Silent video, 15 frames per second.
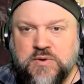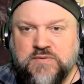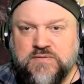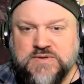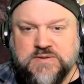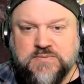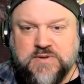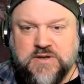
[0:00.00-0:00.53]

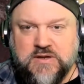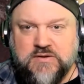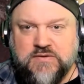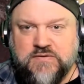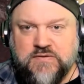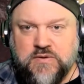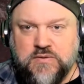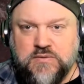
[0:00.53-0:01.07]
something
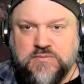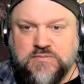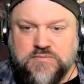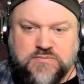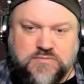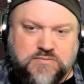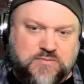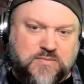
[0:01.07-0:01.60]
else. So,
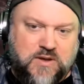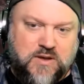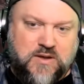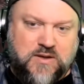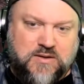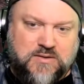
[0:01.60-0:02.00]
yeah.